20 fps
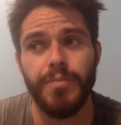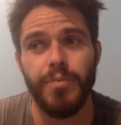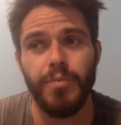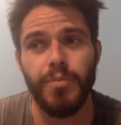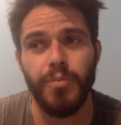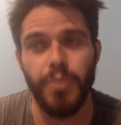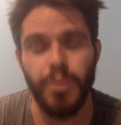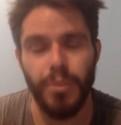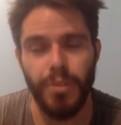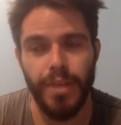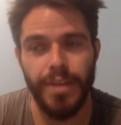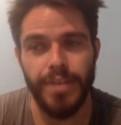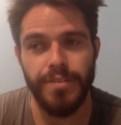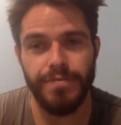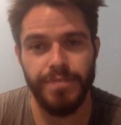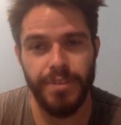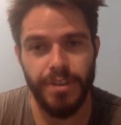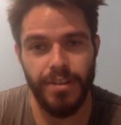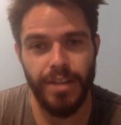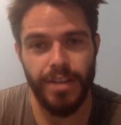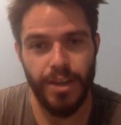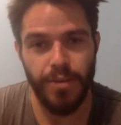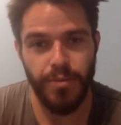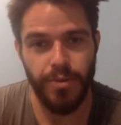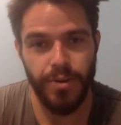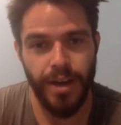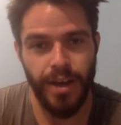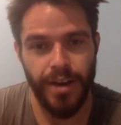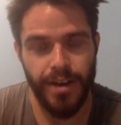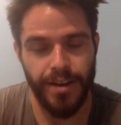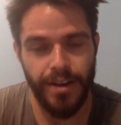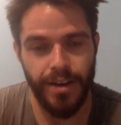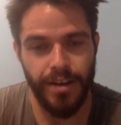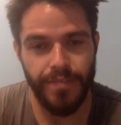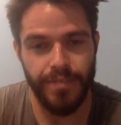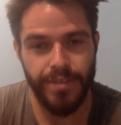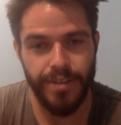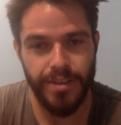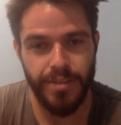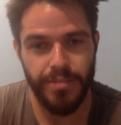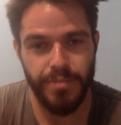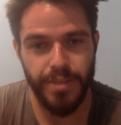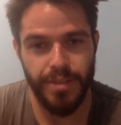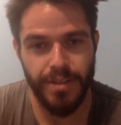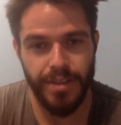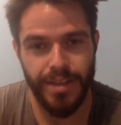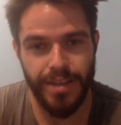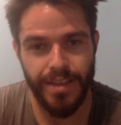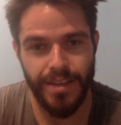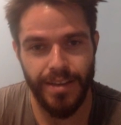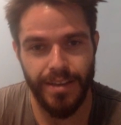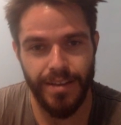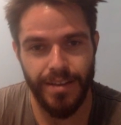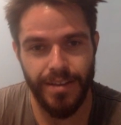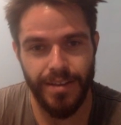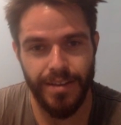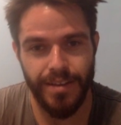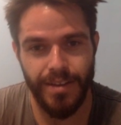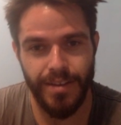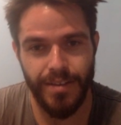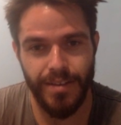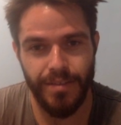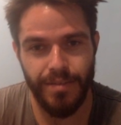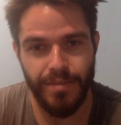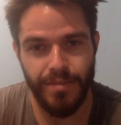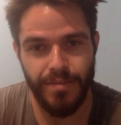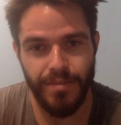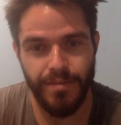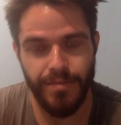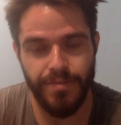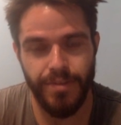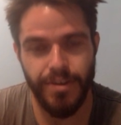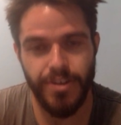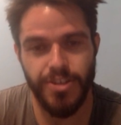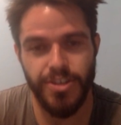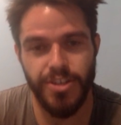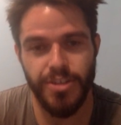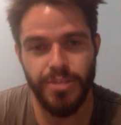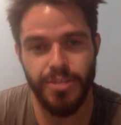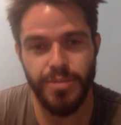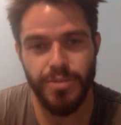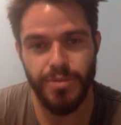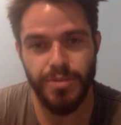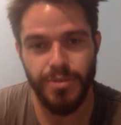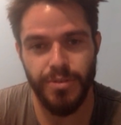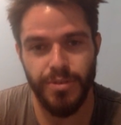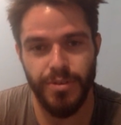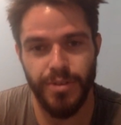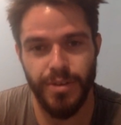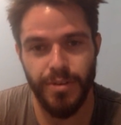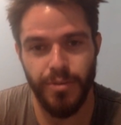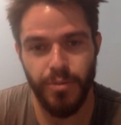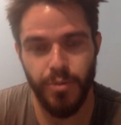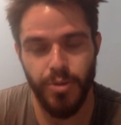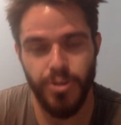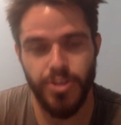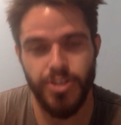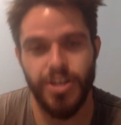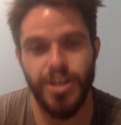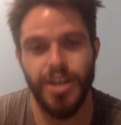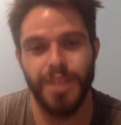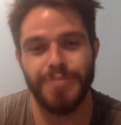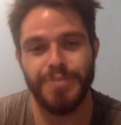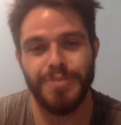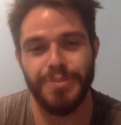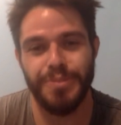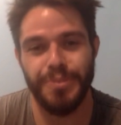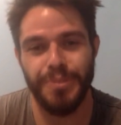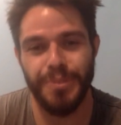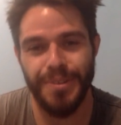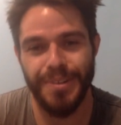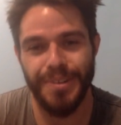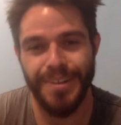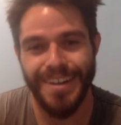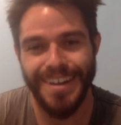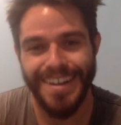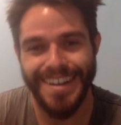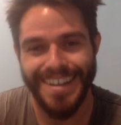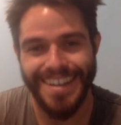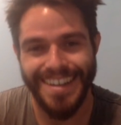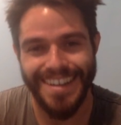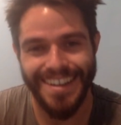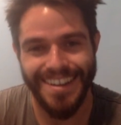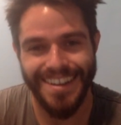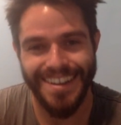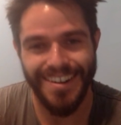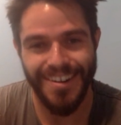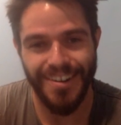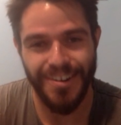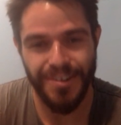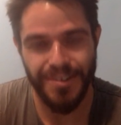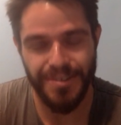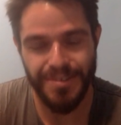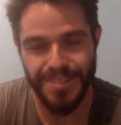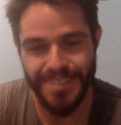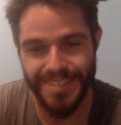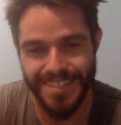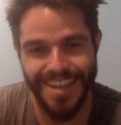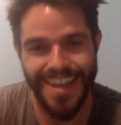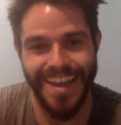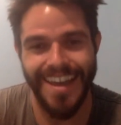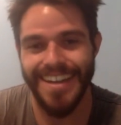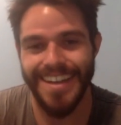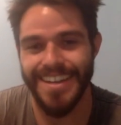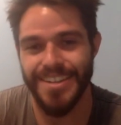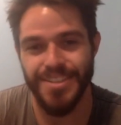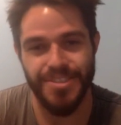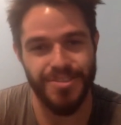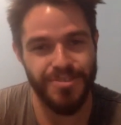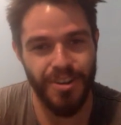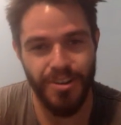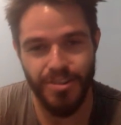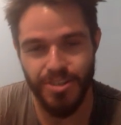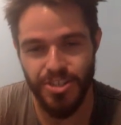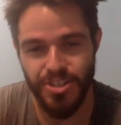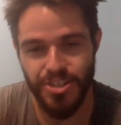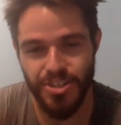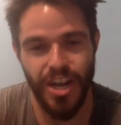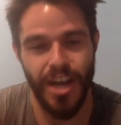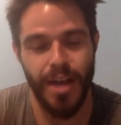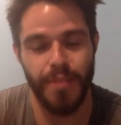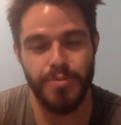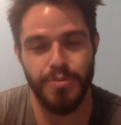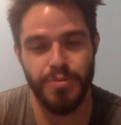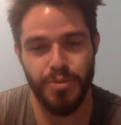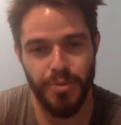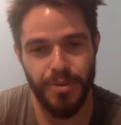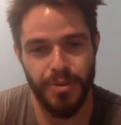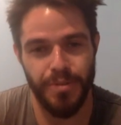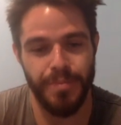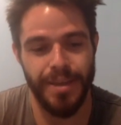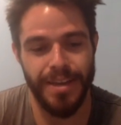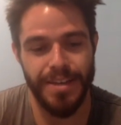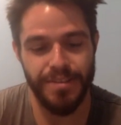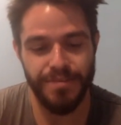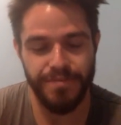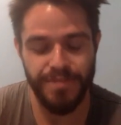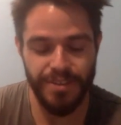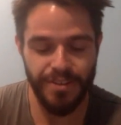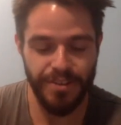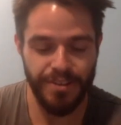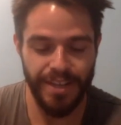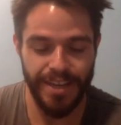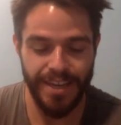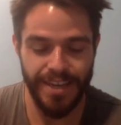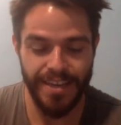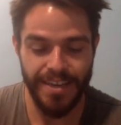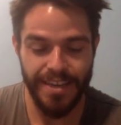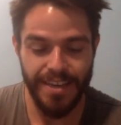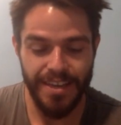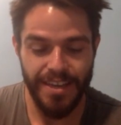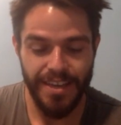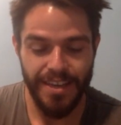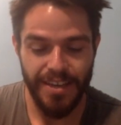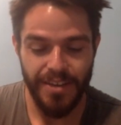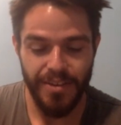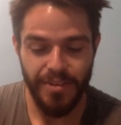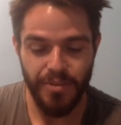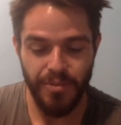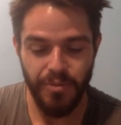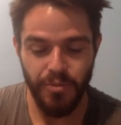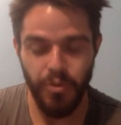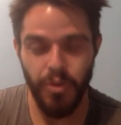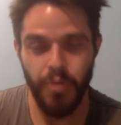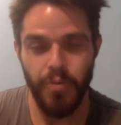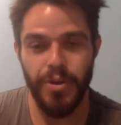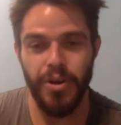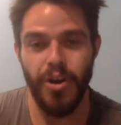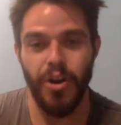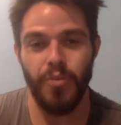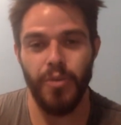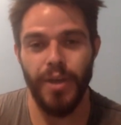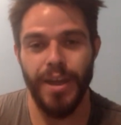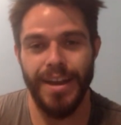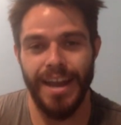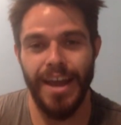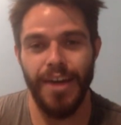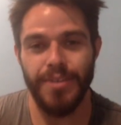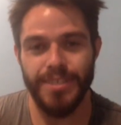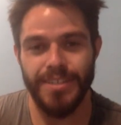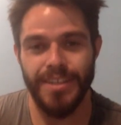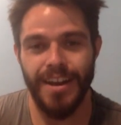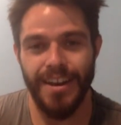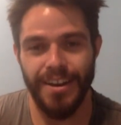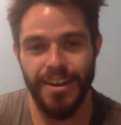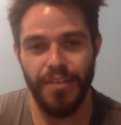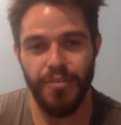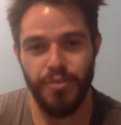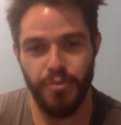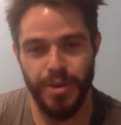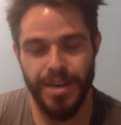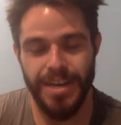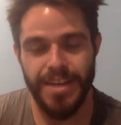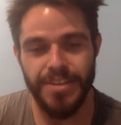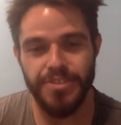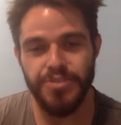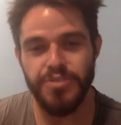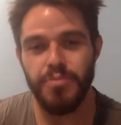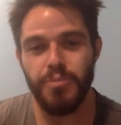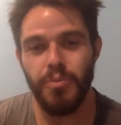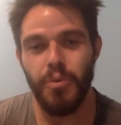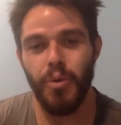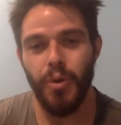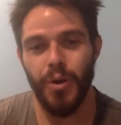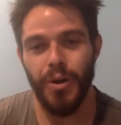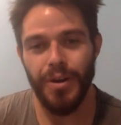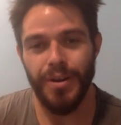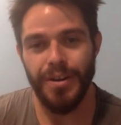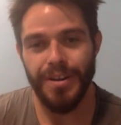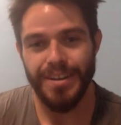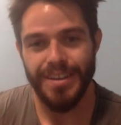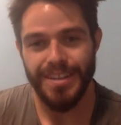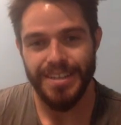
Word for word: we're led to feel like we're not enough and it can be like in in friendships or in workshops or in our societies or our jobs where we're made to feel like what we are right now is not enough and we need to do more